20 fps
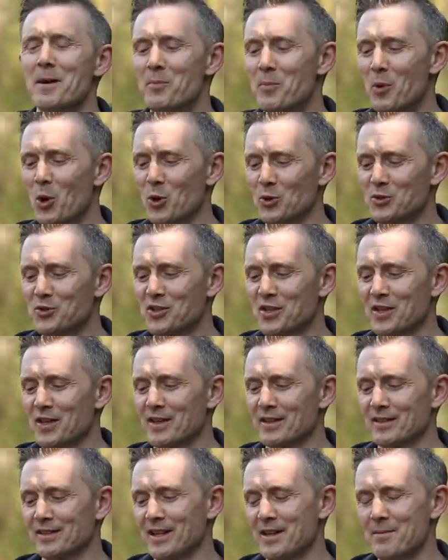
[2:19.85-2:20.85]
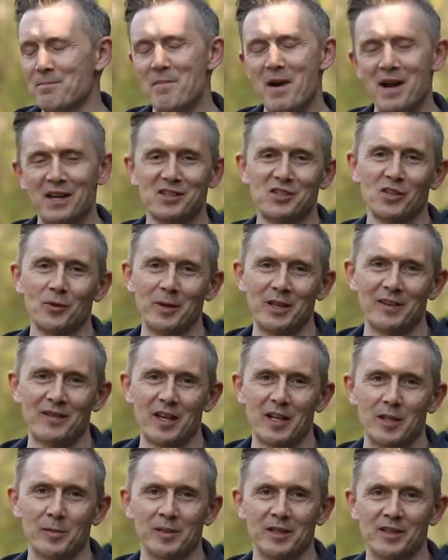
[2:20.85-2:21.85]
but it might still be
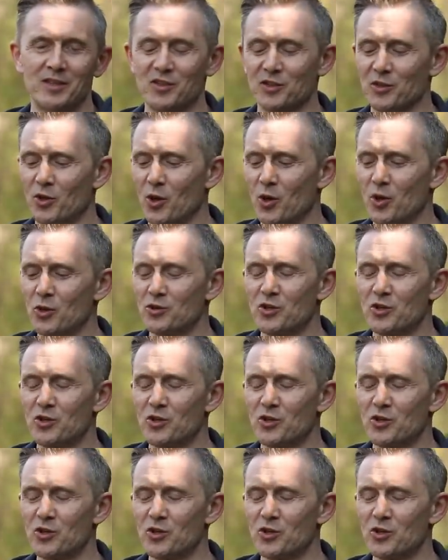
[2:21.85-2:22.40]
available in store.